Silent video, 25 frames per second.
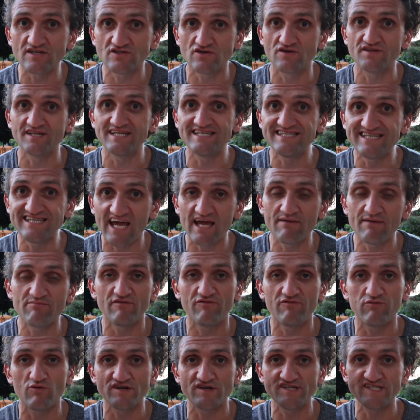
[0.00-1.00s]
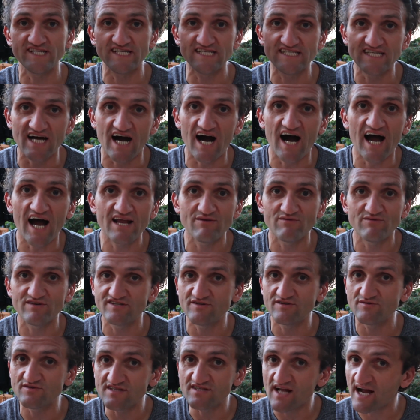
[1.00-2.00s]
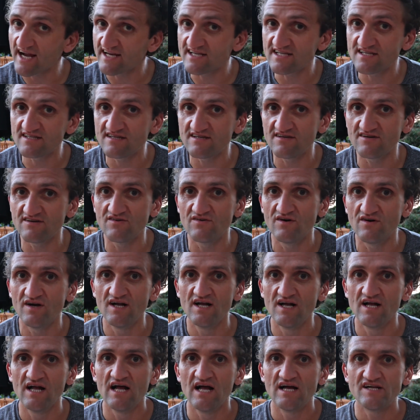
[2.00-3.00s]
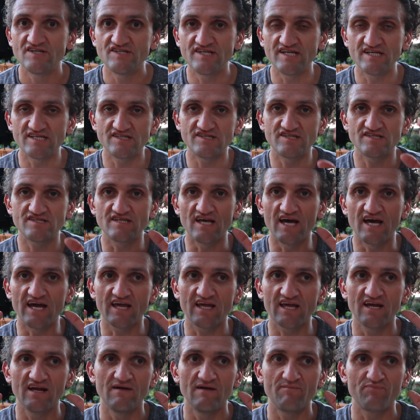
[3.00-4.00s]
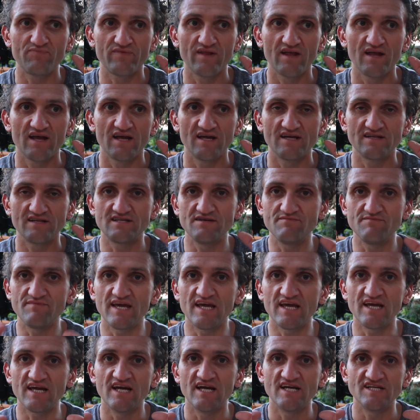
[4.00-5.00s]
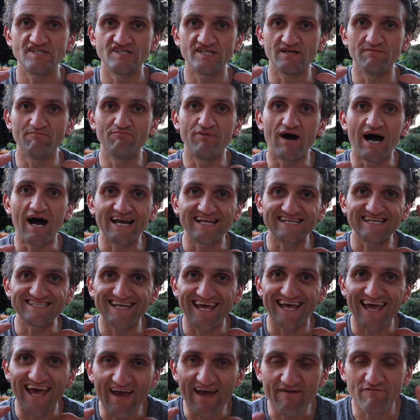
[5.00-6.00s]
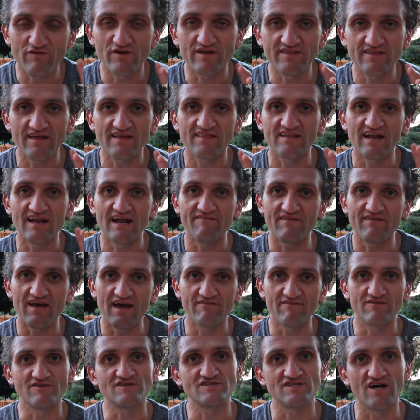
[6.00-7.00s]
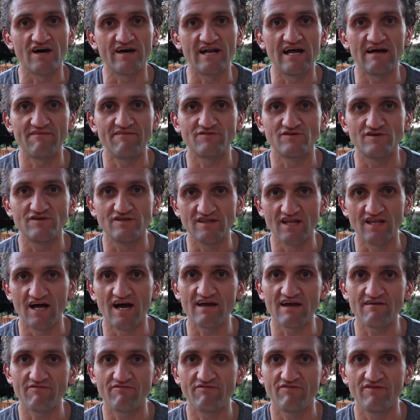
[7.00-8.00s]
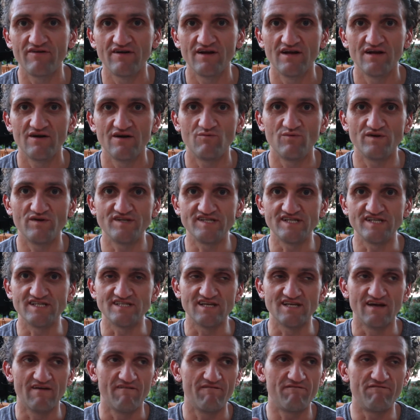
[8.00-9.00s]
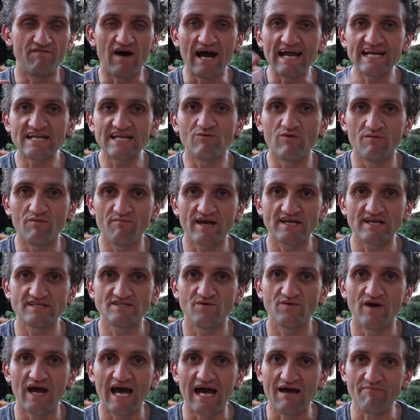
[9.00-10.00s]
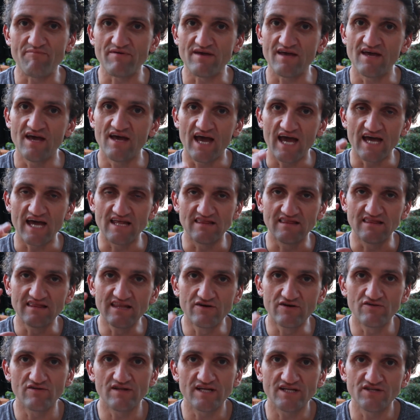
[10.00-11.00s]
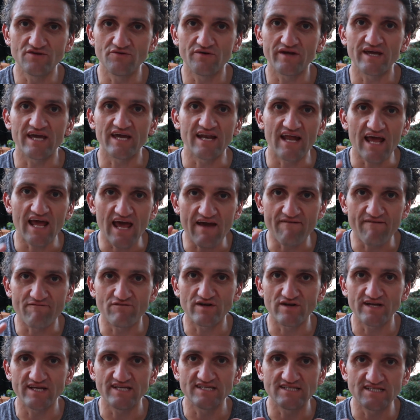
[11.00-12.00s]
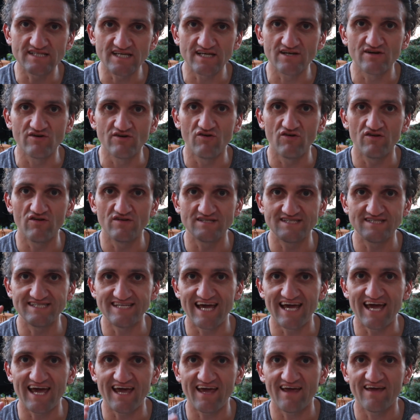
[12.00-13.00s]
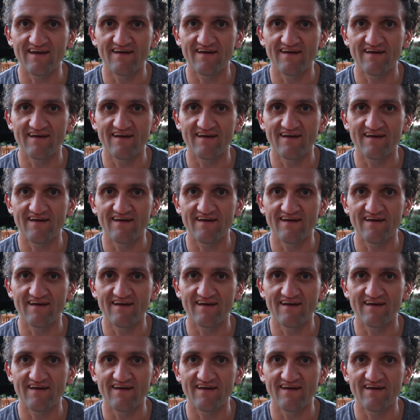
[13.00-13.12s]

until the day before she died when she was 92. She is just like, to me, she embodies everything that I've ever sought after in life, which is finding what makes you happy and literally doing it every single day.